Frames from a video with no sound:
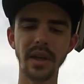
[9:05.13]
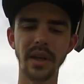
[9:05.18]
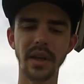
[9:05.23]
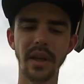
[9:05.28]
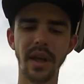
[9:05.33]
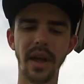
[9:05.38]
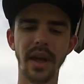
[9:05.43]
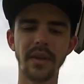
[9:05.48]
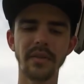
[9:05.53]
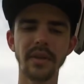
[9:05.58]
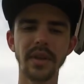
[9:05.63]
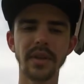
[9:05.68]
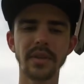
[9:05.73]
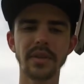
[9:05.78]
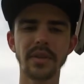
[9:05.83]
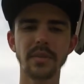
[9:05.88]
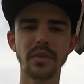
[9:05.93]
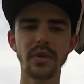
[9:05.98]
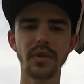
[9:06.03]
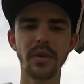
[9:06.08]
and having
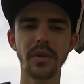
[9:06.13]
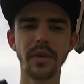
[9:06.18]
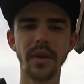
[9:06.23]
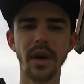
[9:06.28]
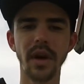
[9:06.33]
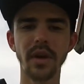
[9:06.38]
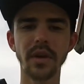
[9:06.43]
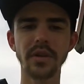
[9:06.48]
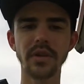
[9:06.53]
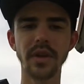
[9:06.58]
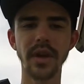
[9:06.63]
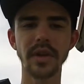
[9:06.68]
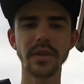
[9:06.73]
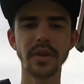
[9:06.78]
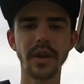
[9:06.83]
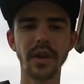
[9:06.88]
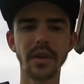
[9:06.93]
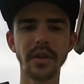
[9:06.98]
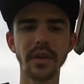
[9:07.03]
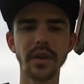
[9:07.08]
some sort of contrast
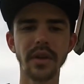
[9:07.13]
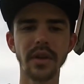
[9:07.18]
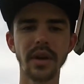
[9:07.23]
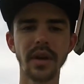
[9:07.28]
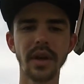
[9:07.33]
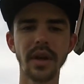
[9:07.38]
color